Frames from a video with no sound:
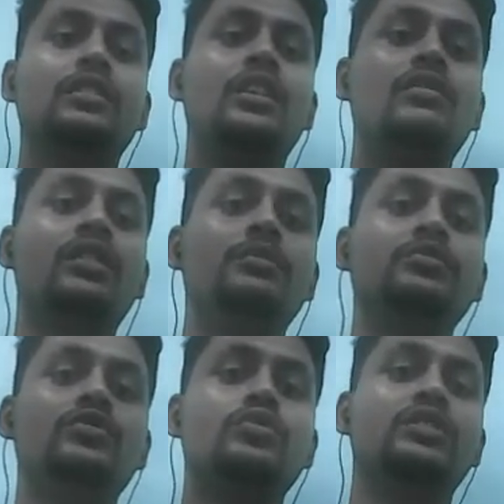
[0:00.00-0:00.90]
Now
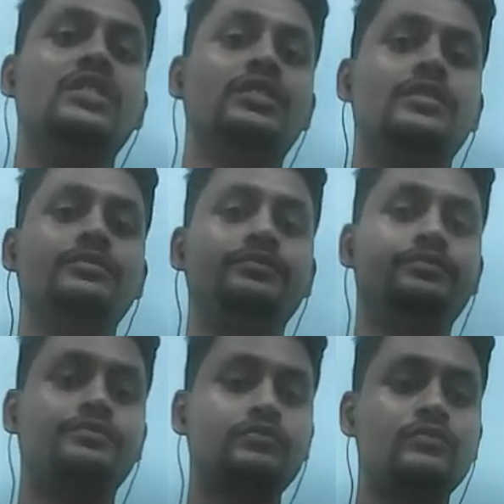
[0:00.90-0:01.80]
come to
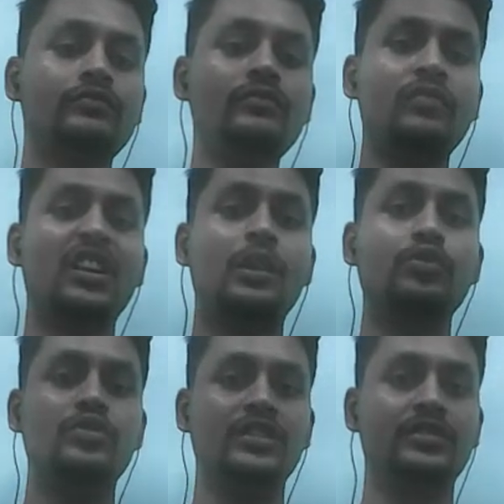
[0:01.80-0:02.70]

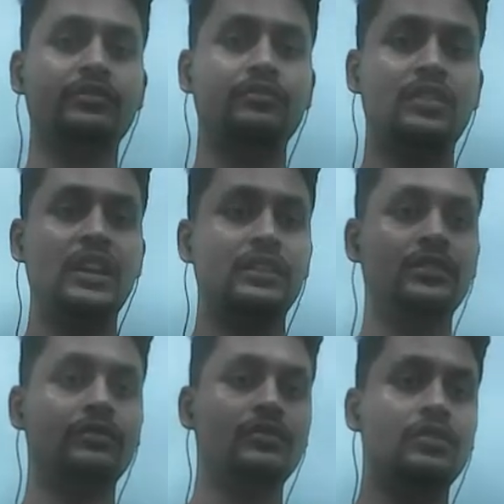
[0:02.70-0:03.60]
this, right?
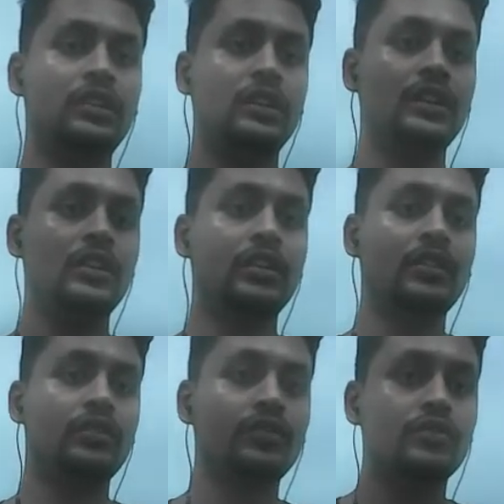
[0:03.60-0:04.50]

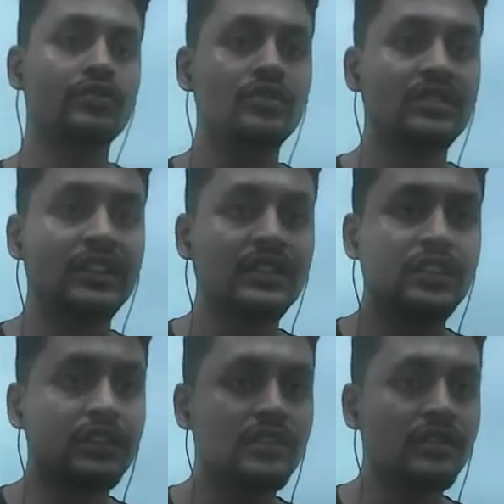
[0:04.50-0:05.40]
So
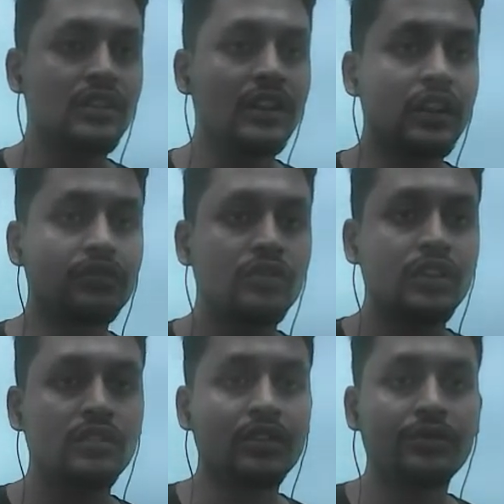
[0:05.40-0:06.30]
this is
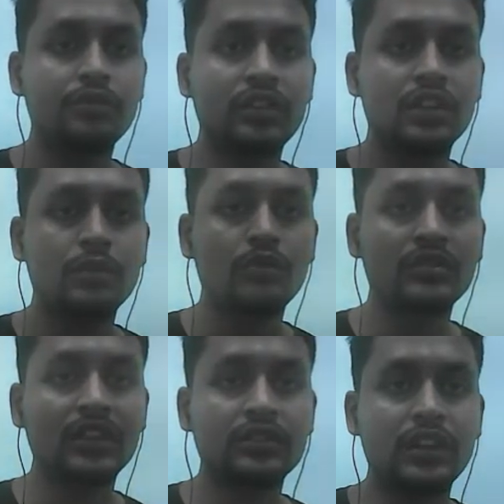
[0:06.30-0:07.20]
actually, if you think
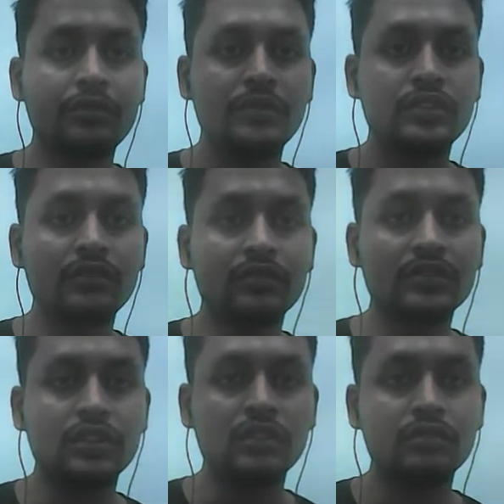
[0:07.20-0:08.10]
about the surface
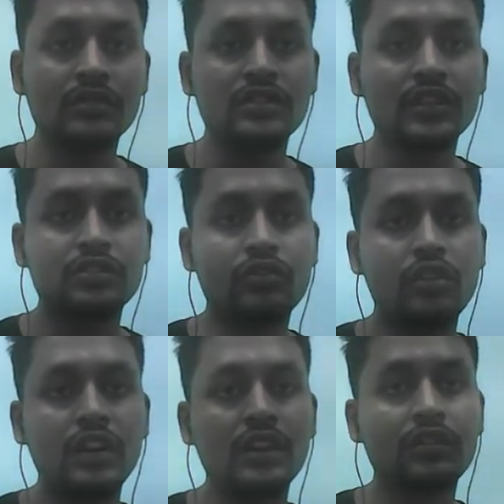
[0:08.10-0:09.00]
unit cell, this is a
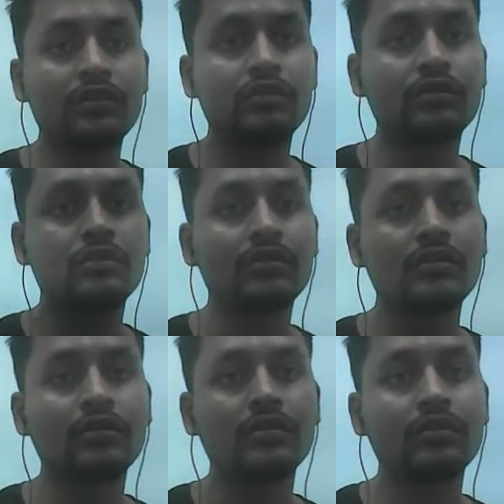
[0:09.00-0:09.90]
square,
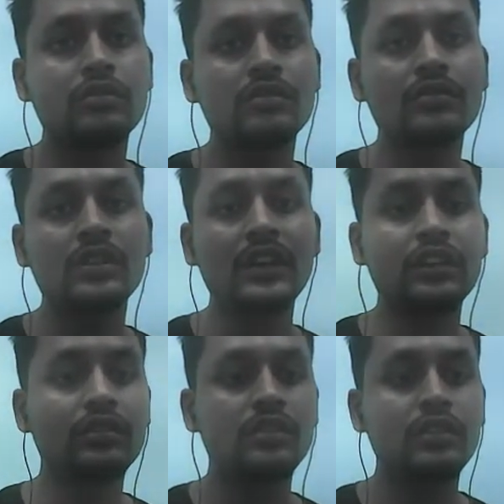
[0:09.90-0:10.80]

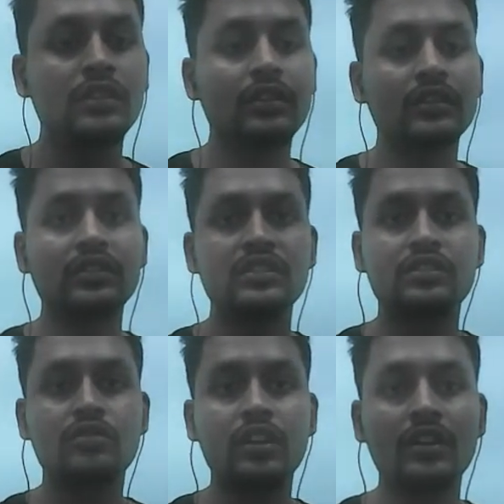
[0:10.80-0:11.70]
right? This
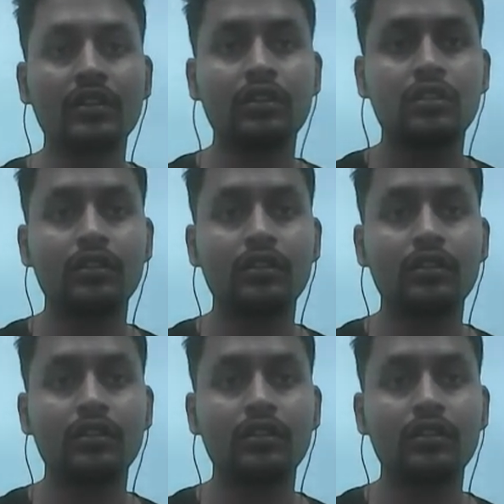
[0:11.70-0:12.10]
is square.